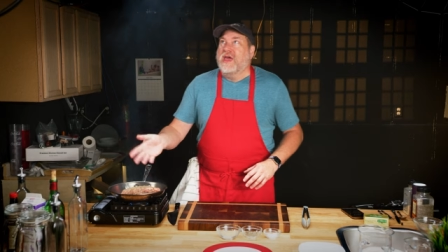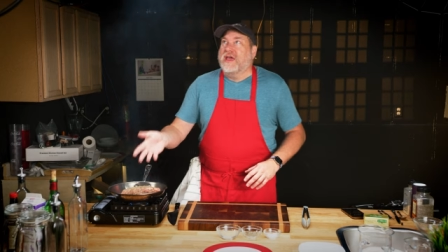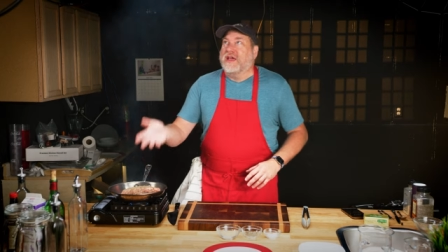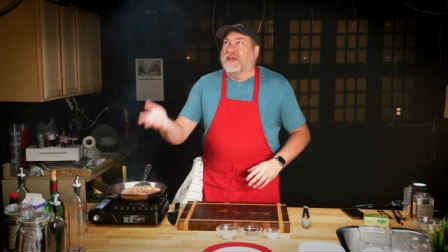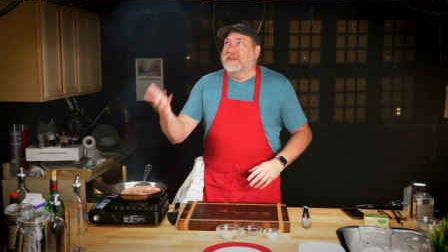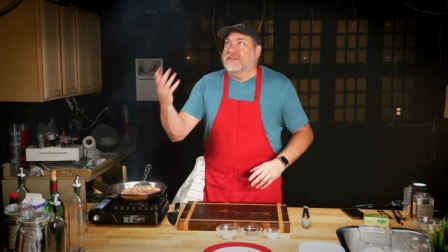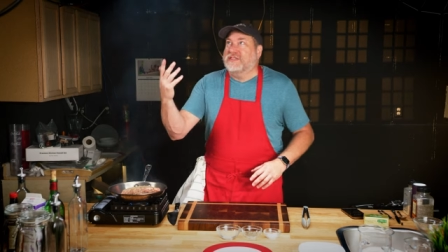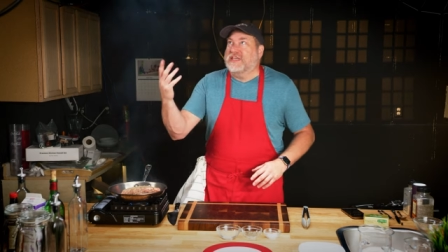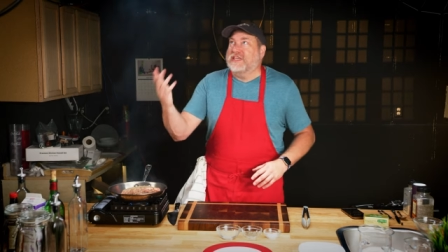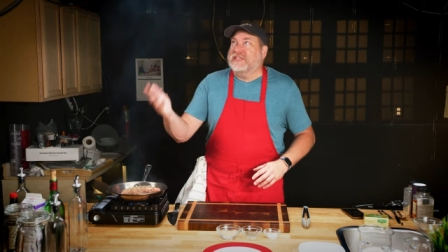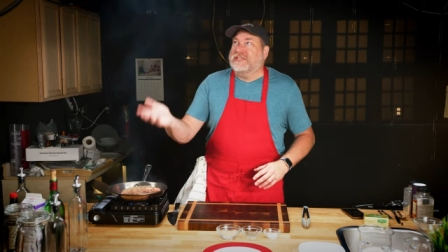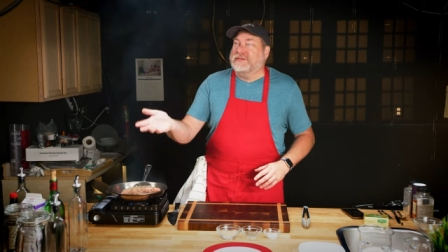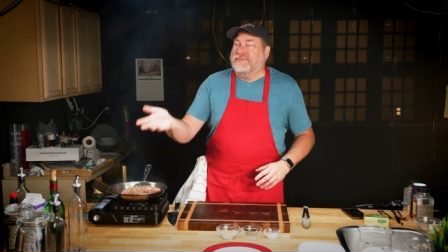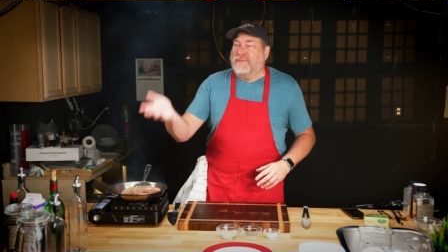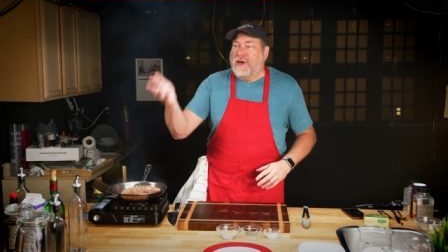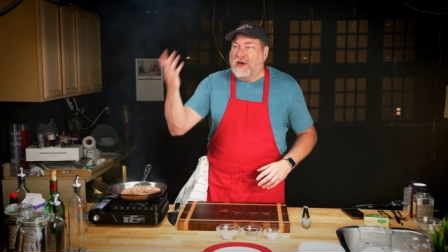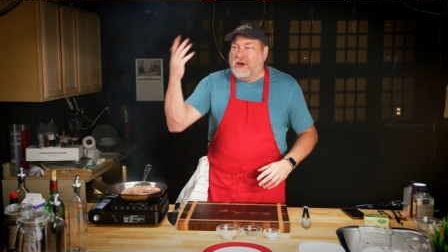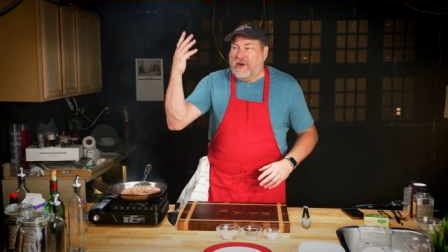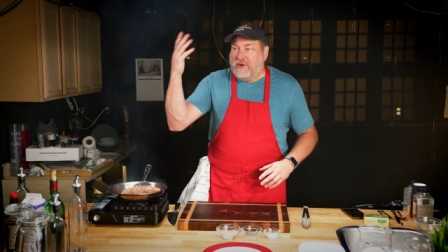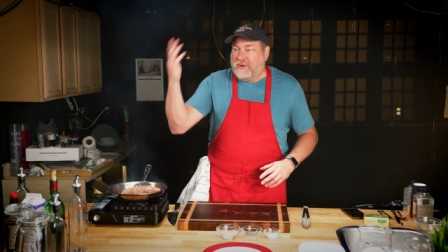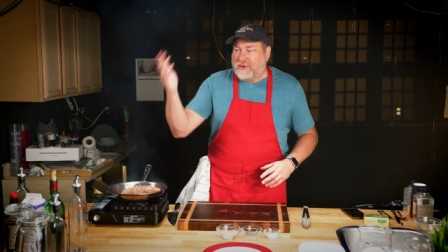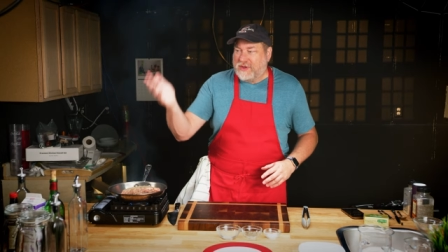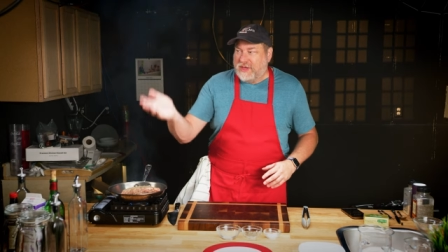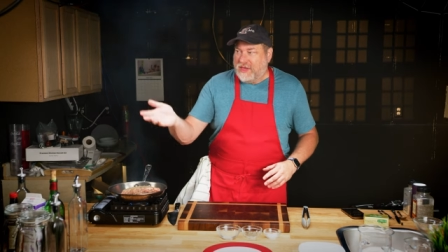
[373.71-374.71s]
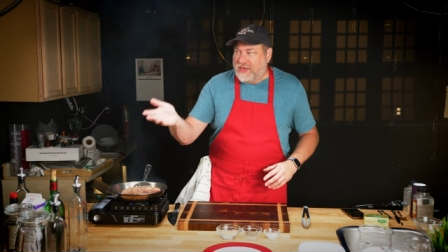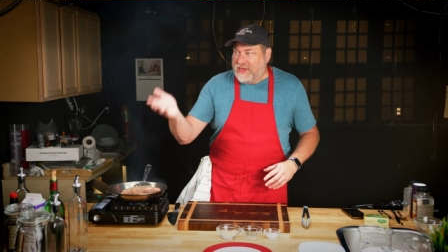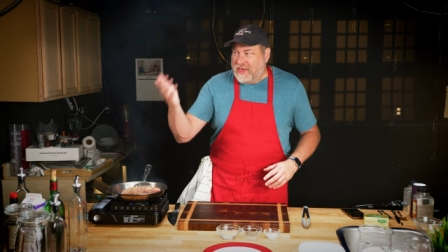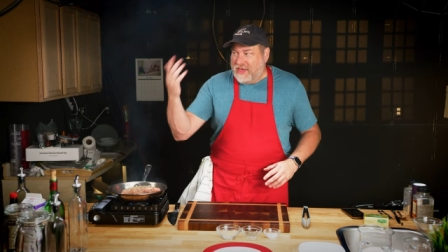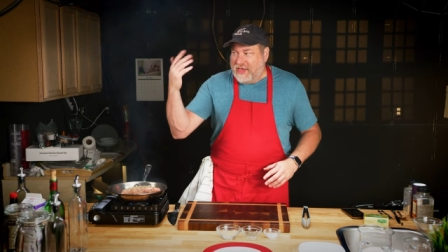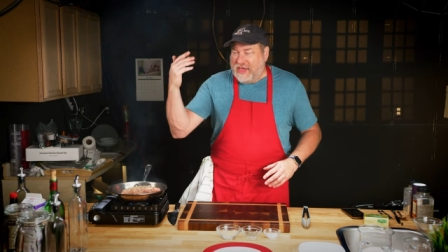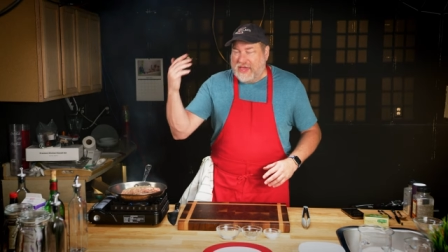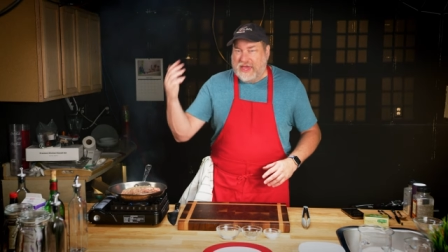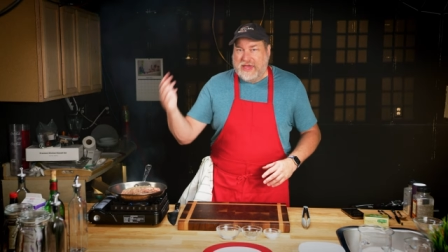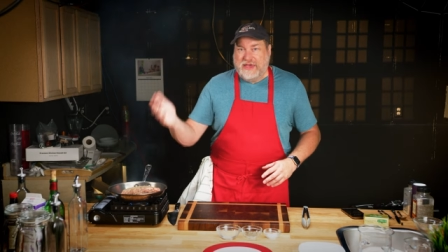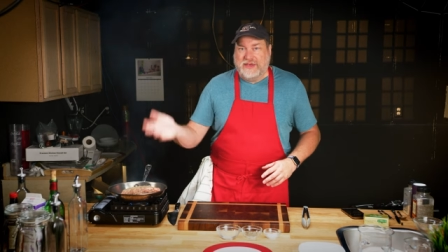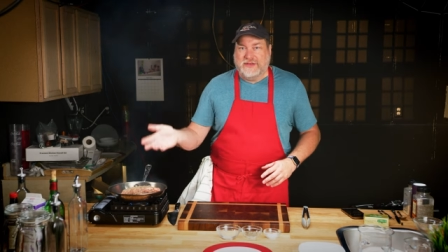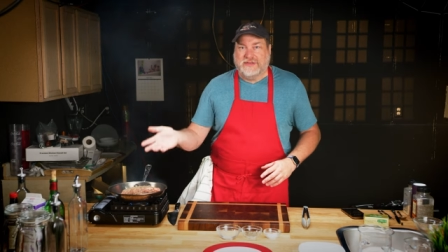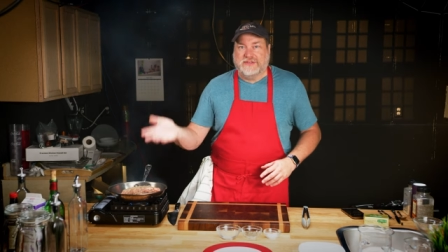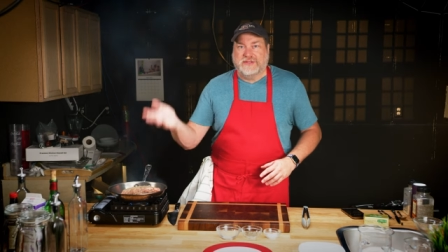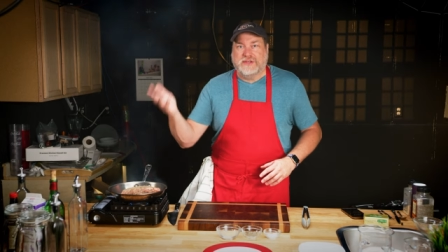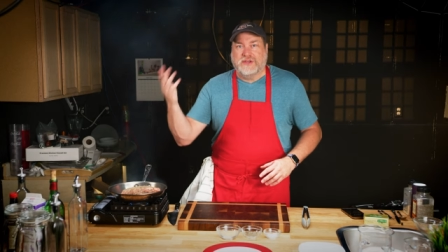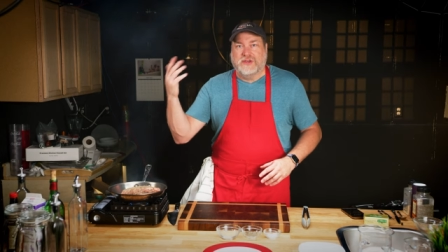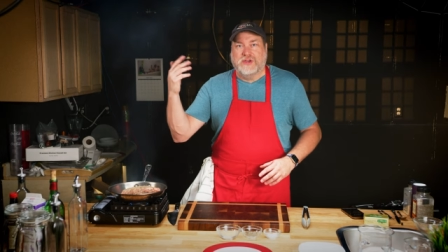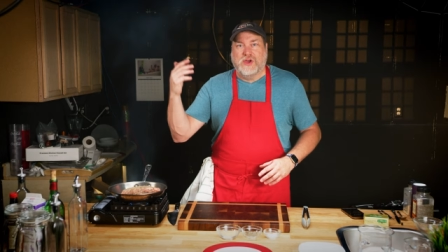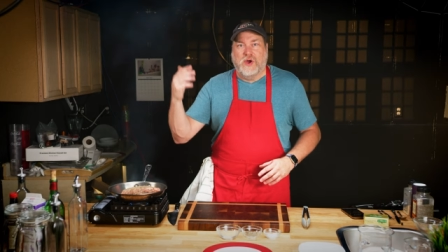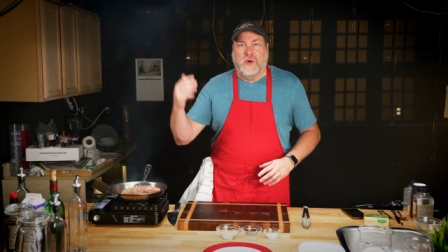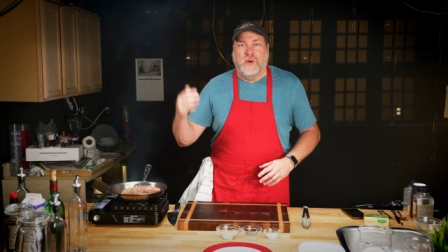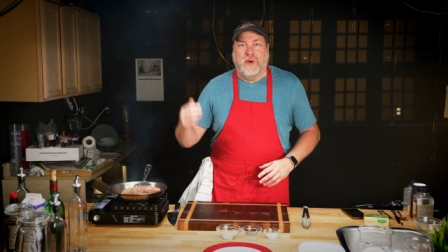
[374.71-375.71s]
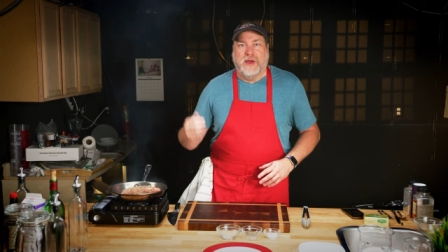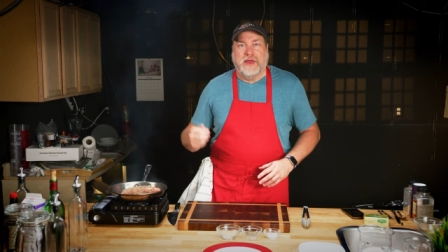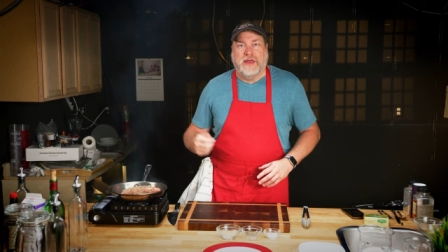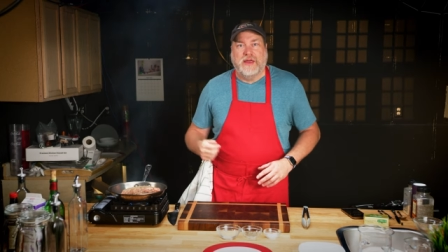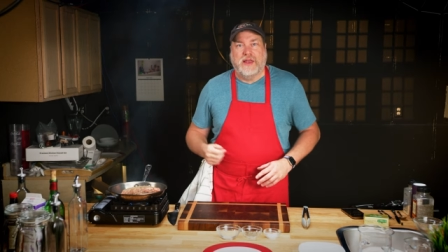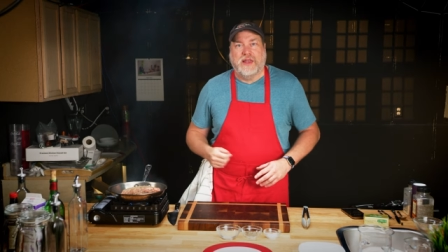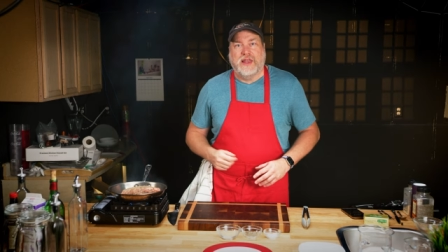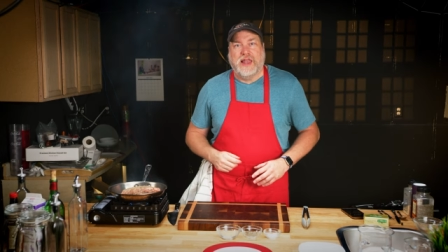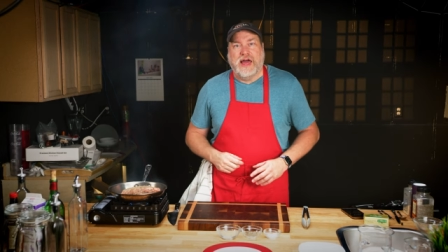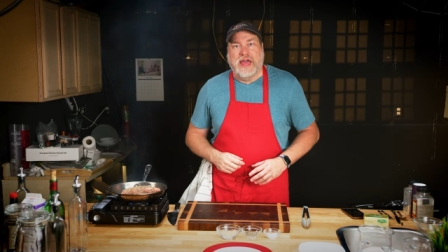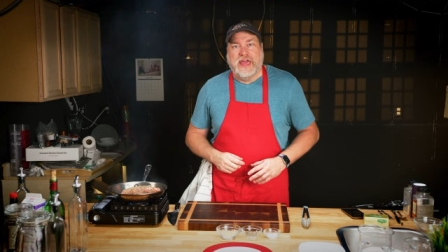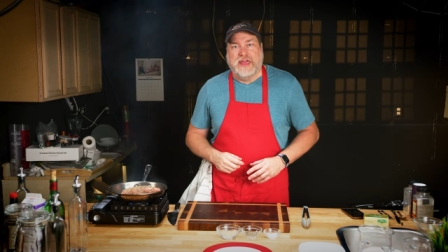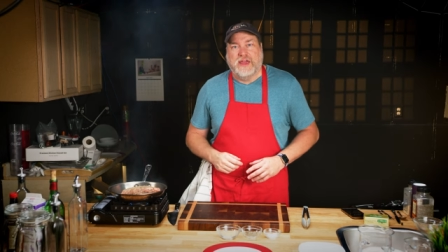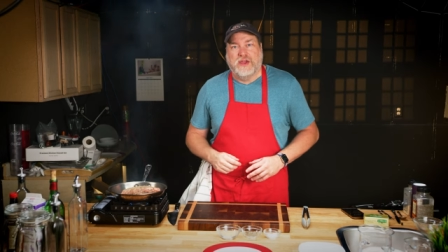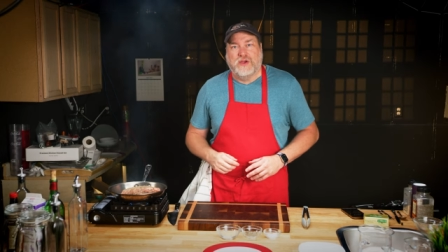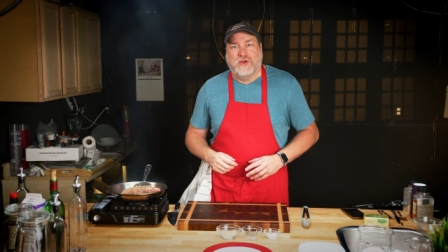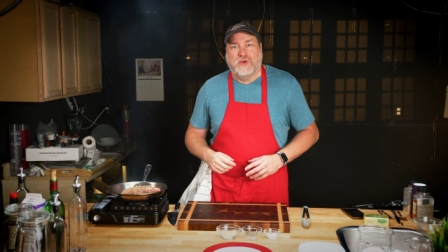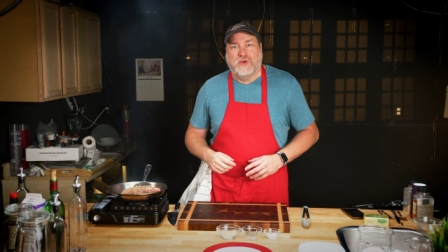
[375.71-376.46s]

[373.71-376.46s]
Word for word: because this smoke is going like